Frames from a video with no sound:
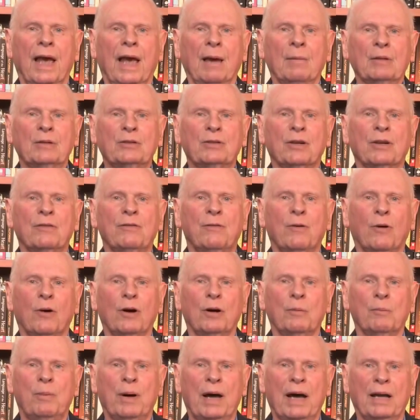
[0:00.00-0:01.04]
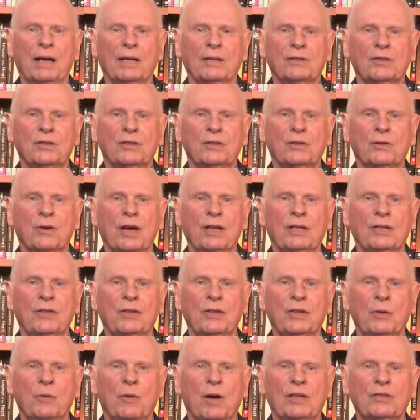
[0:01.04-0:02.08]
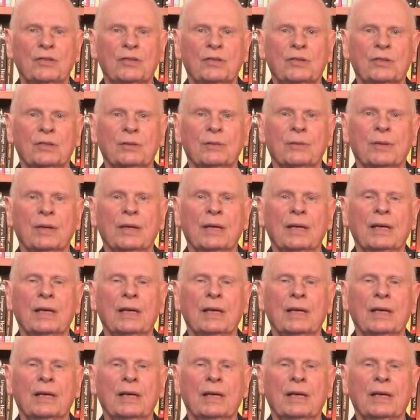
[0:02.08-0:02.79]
Amateur foreign pilots trained in the U.S.